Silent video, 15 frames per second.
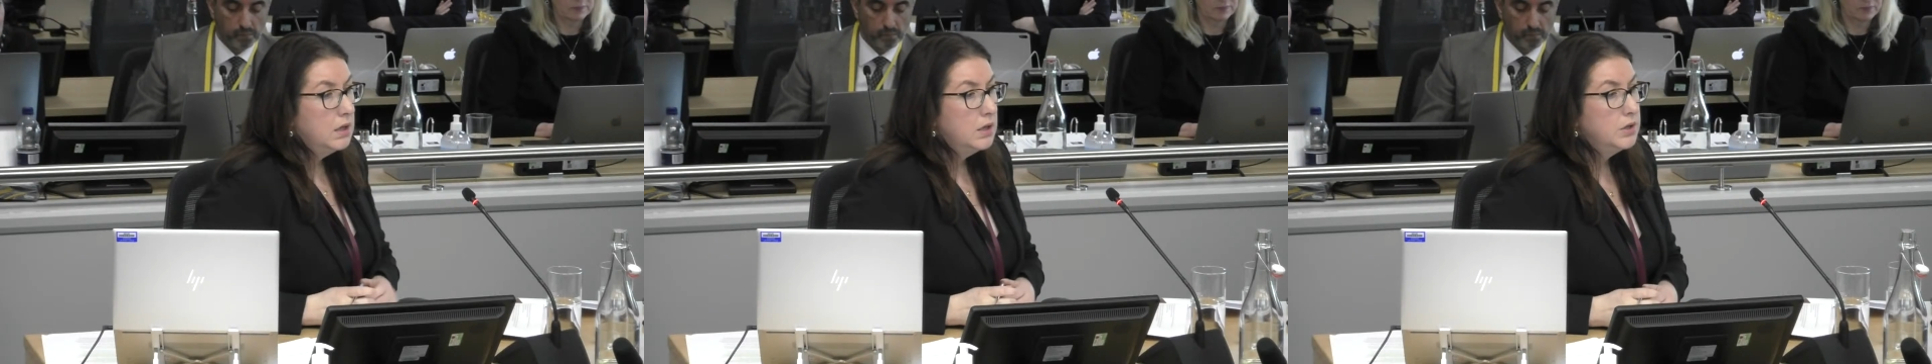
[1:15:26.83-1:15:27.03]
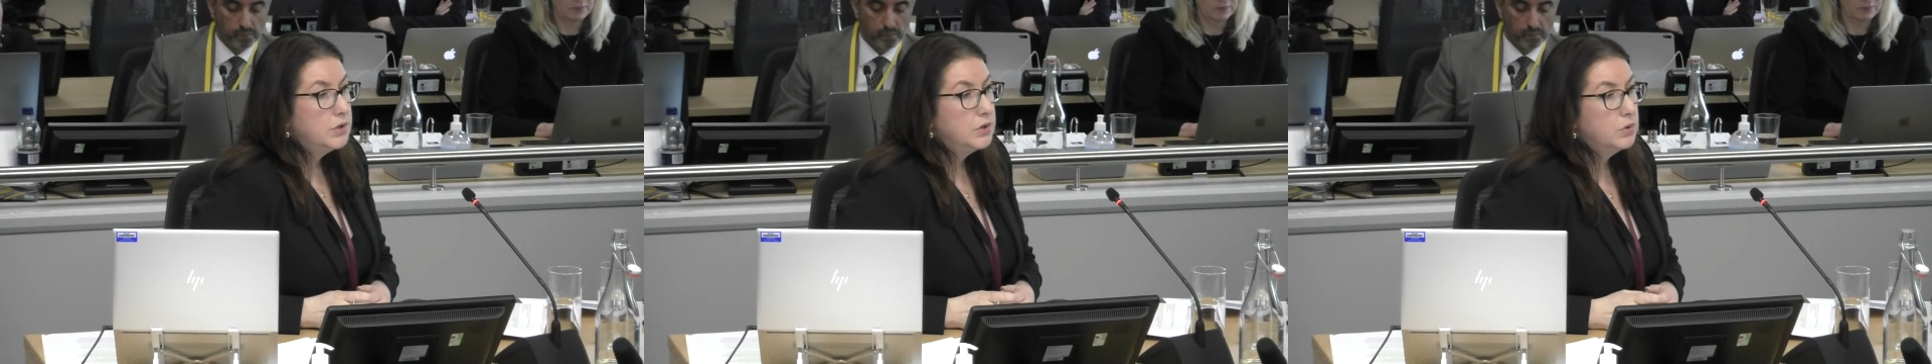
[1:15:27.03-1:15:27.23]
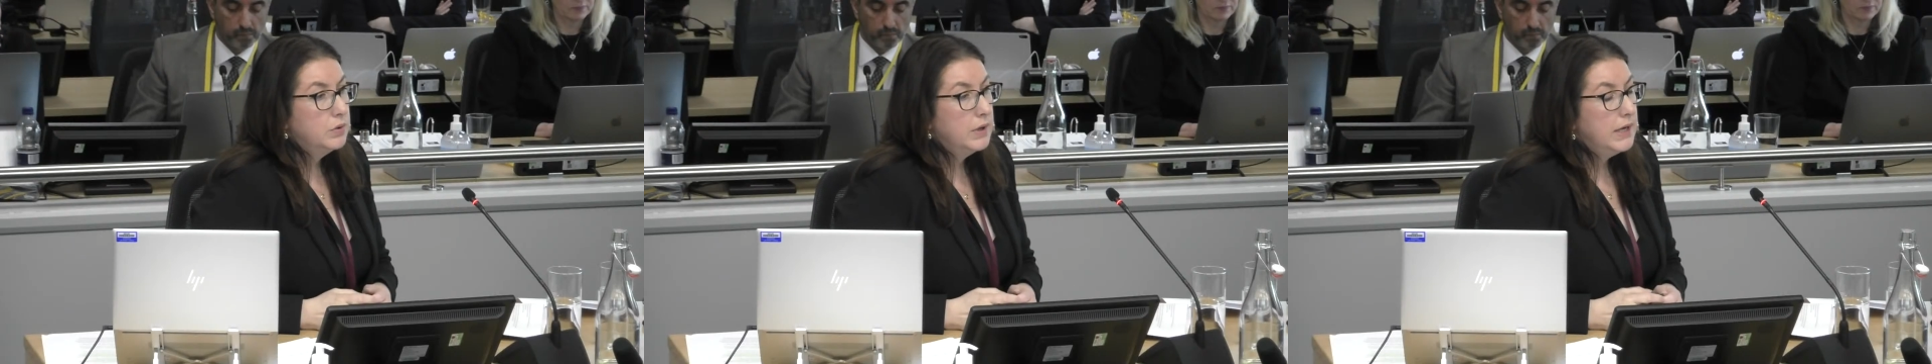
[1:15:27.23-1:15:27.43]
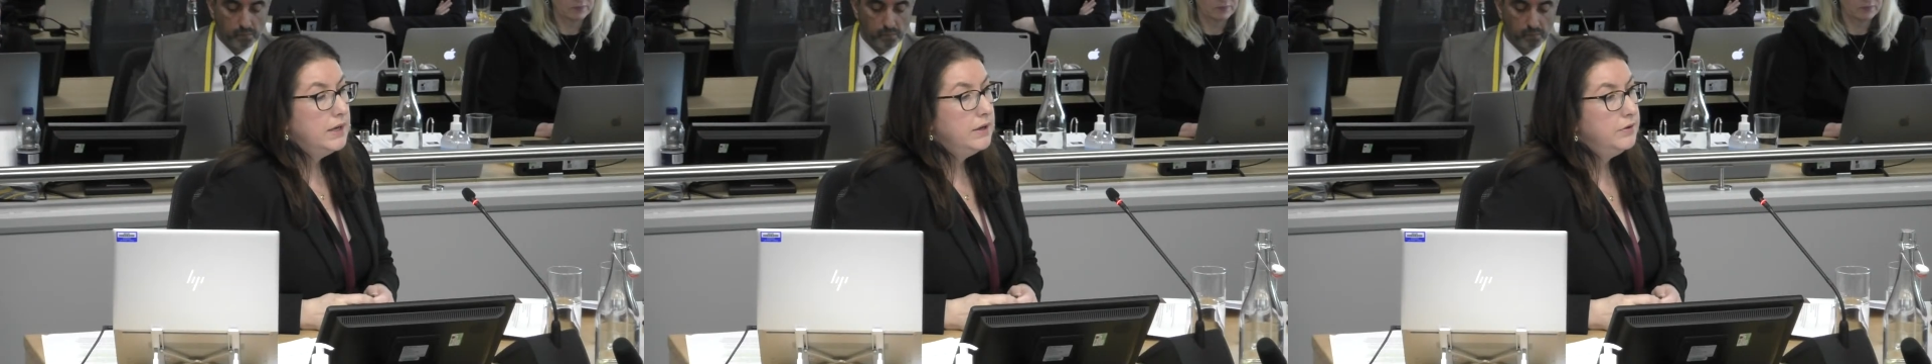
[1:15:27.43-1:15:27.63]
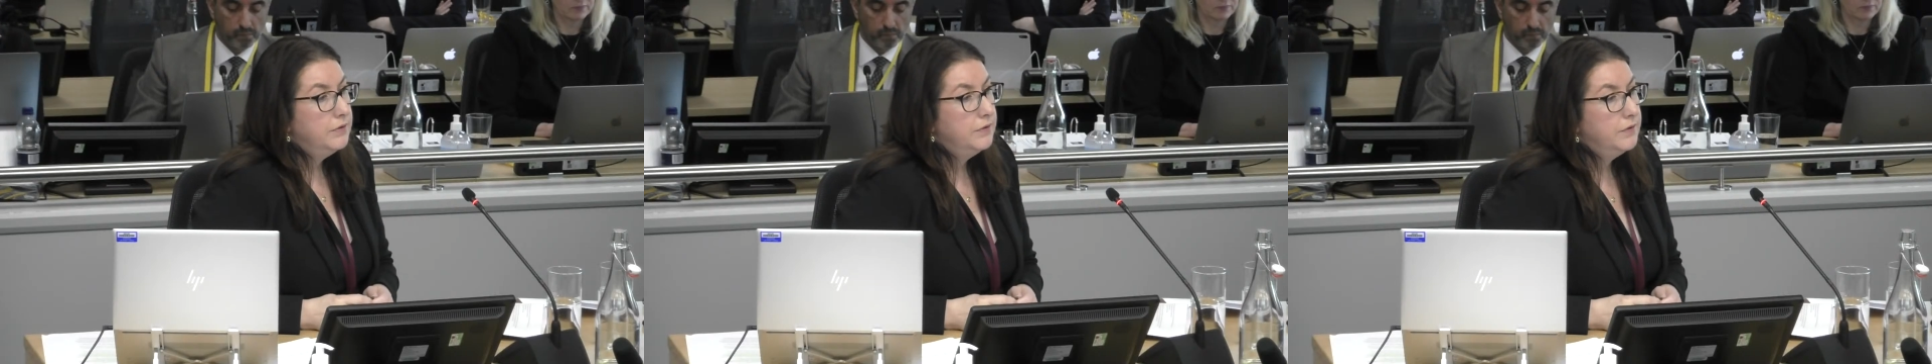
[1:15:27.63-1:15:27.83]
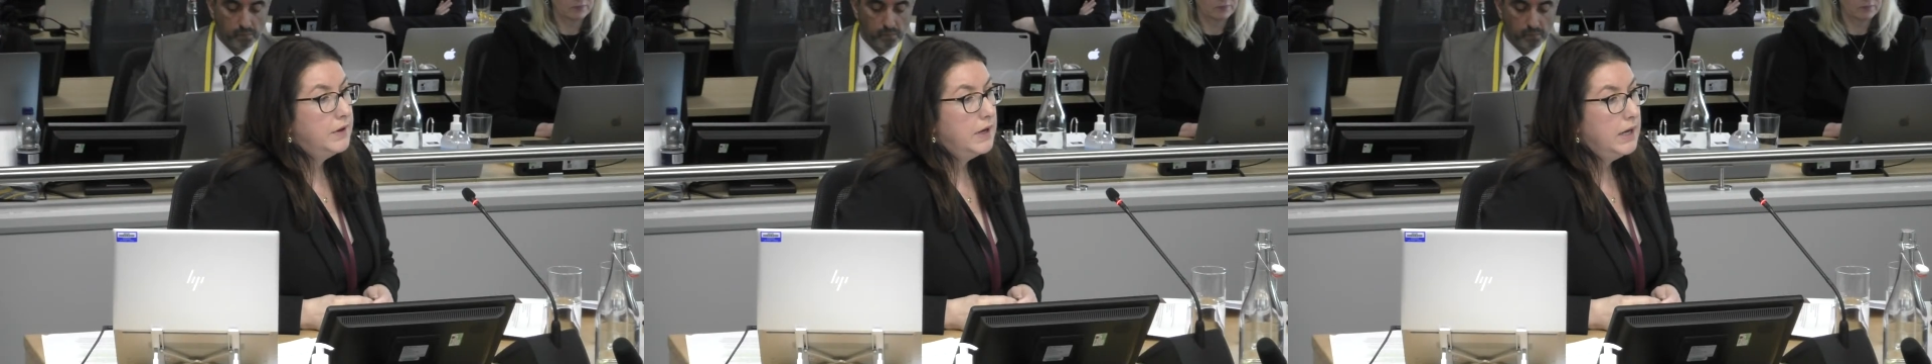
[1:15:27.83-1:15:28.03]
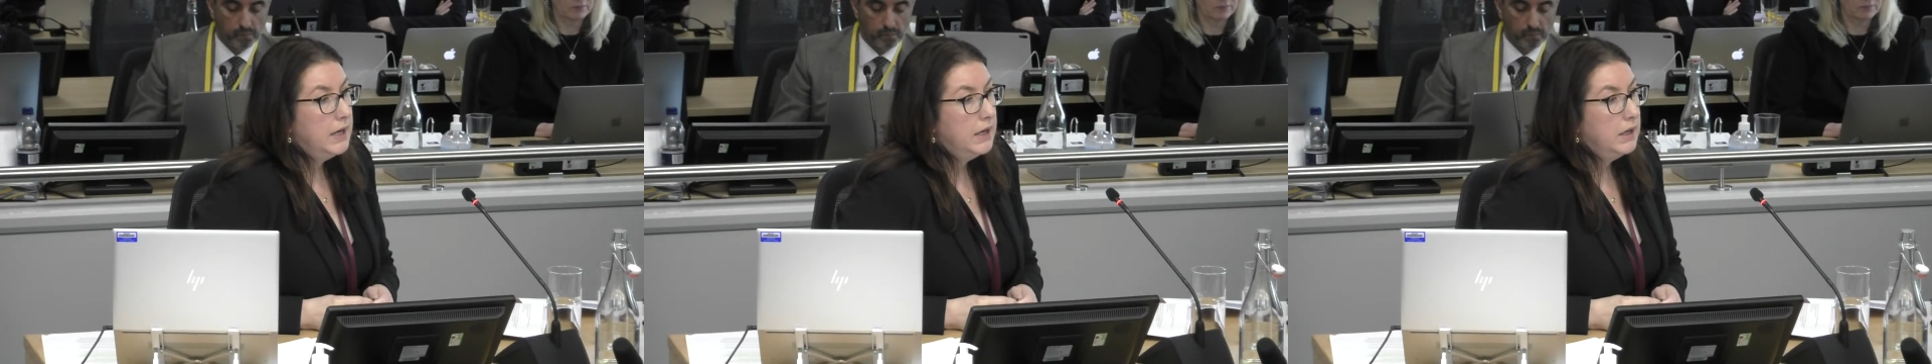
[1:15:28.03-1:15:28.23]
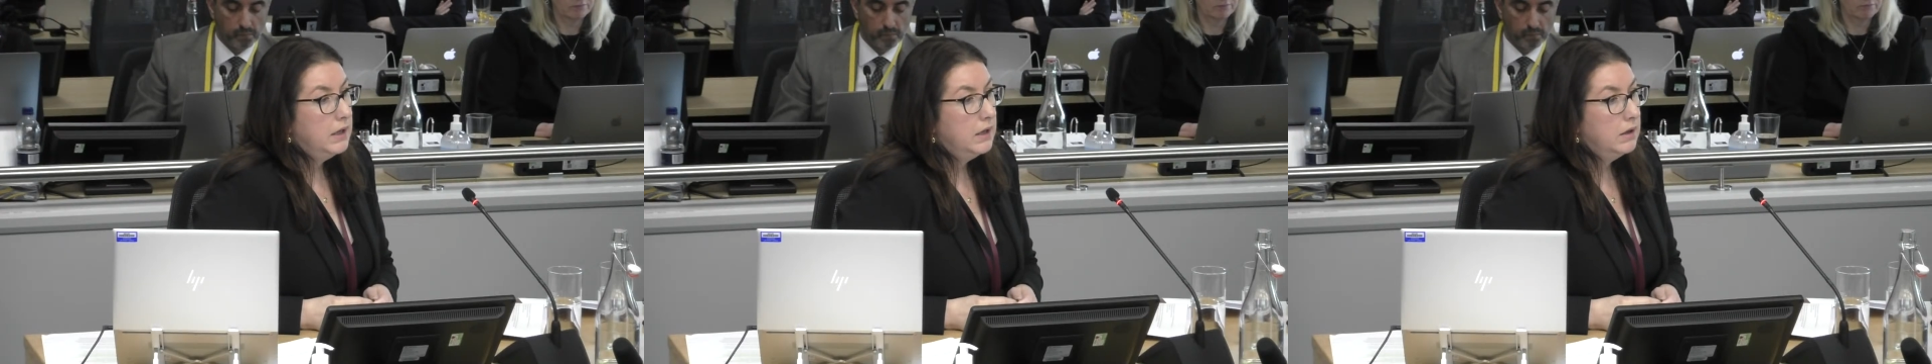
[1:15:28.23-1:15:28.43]
So if,
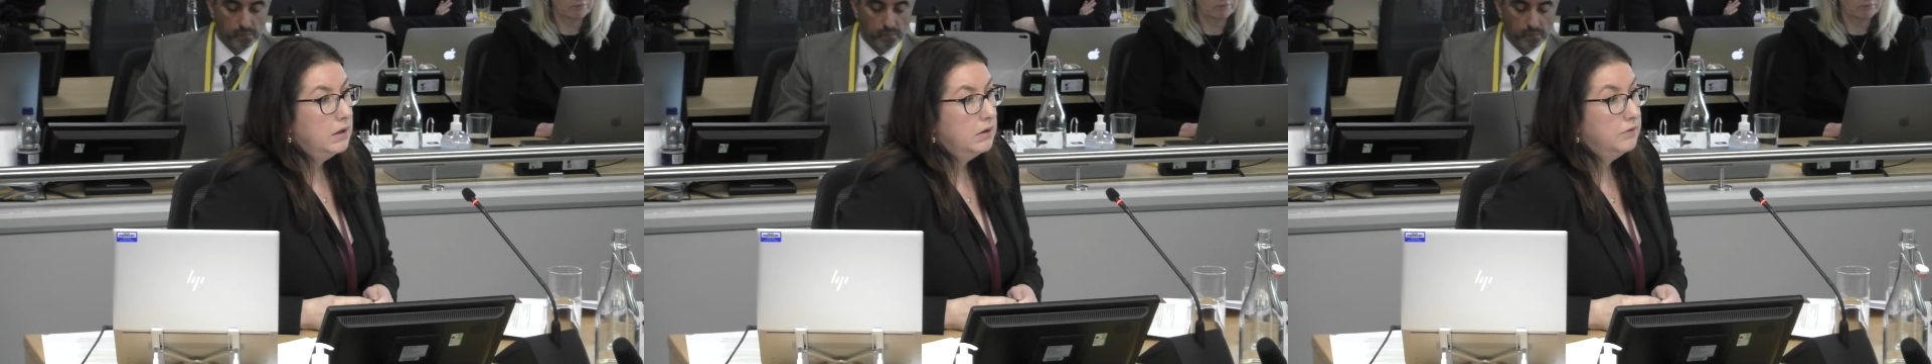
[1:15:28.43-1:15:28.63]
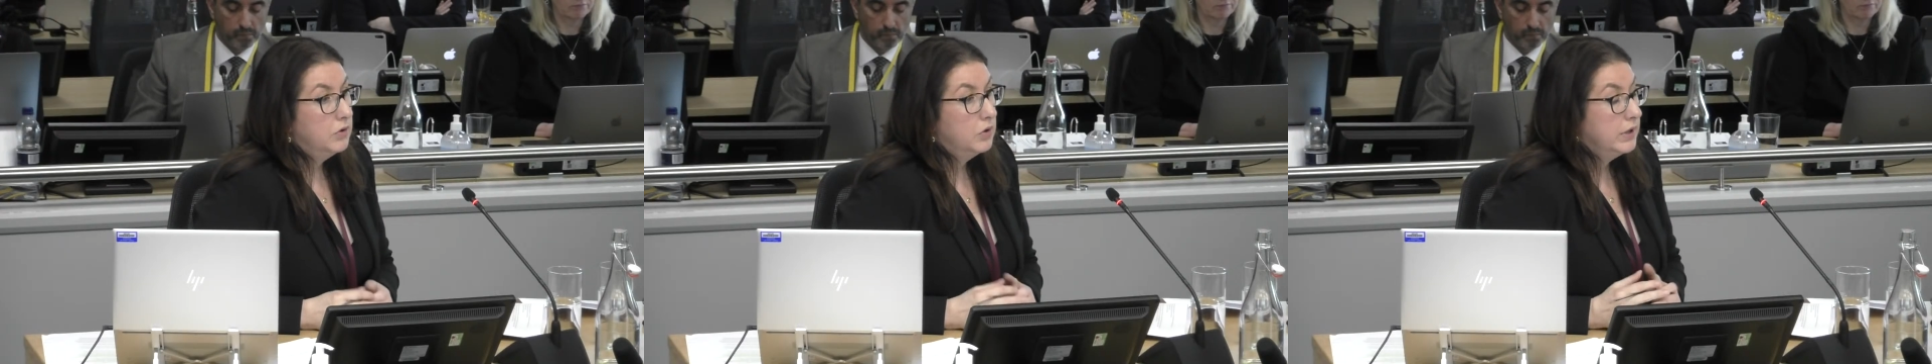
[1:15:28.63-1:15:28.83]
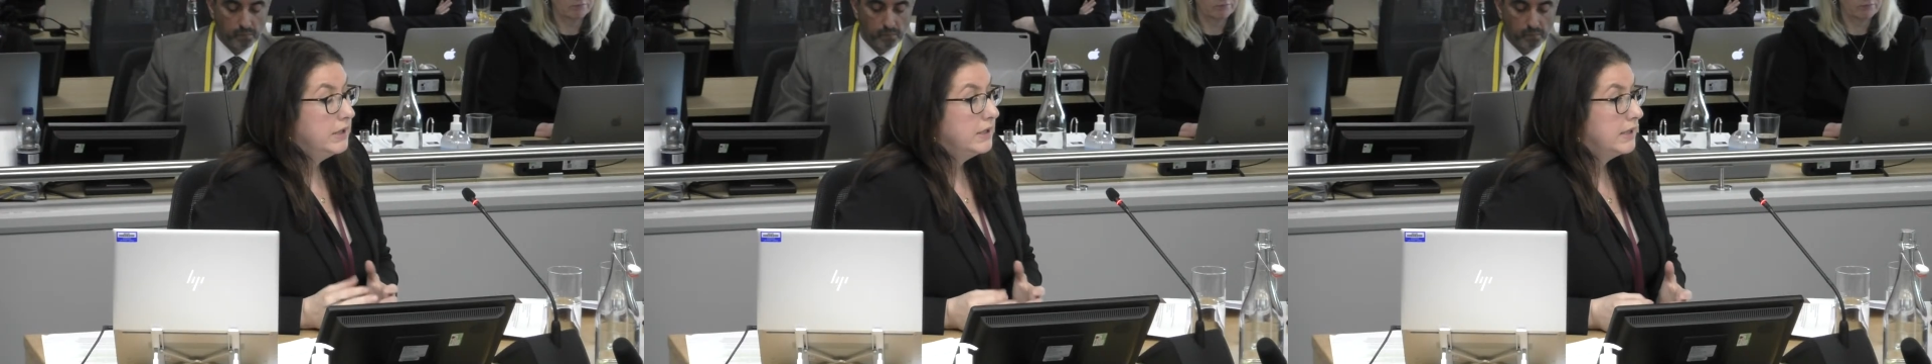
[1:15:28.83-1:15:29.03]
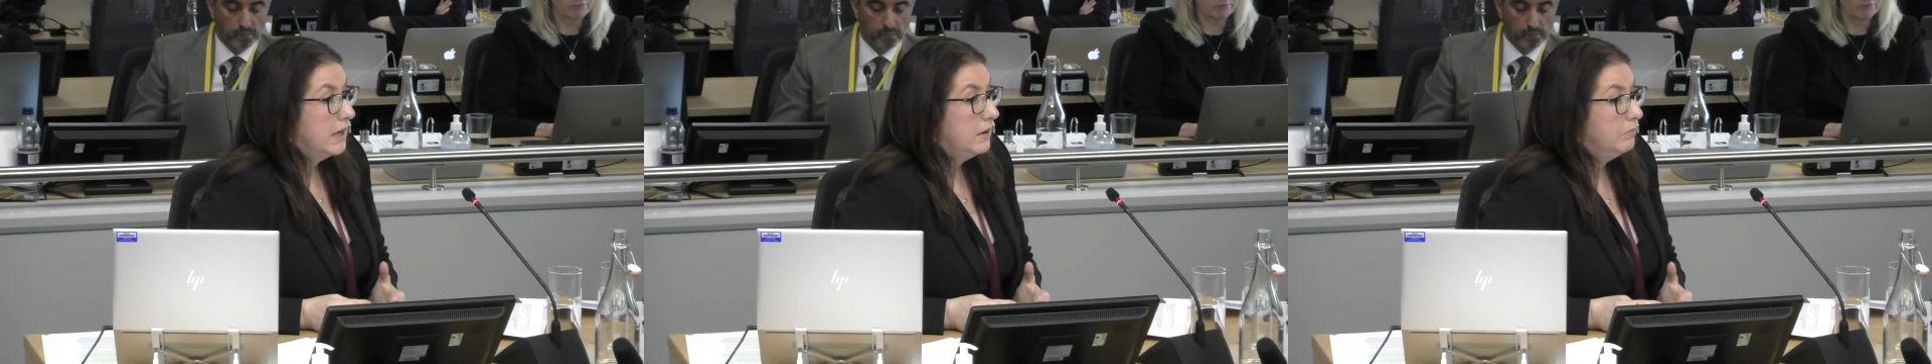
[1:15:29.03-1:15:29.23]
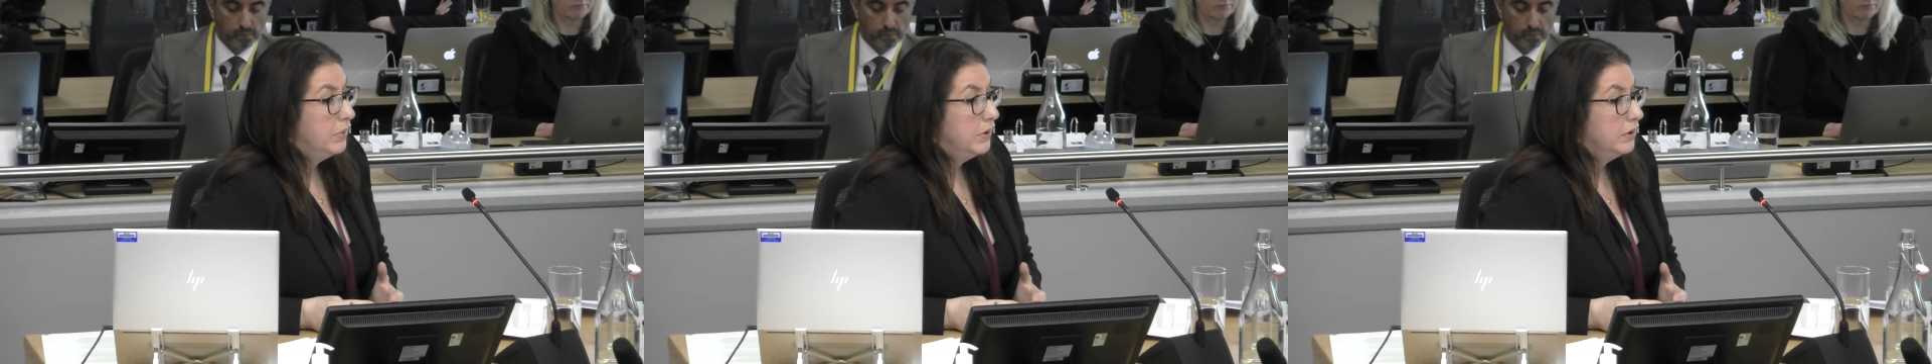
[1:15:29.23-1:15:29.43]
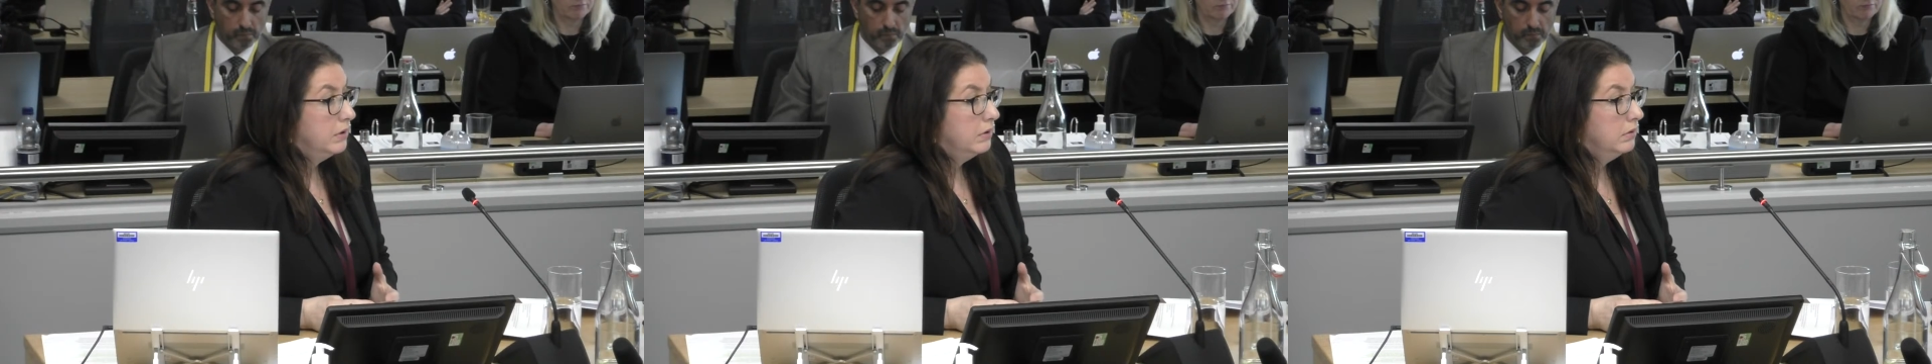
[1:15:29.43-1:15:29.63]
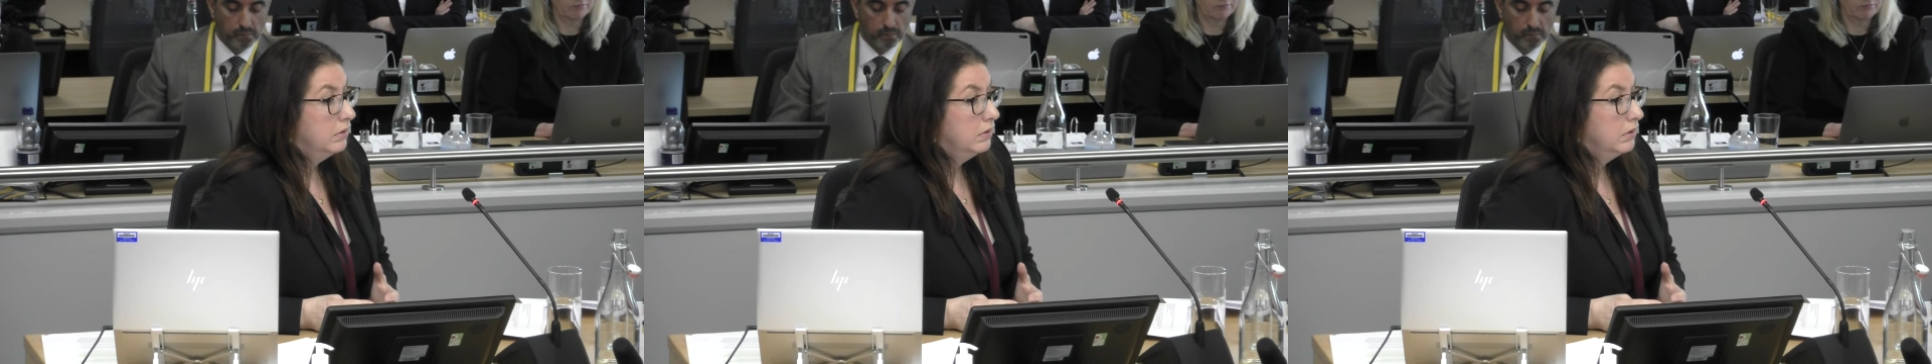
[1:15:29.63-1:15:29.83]
for example,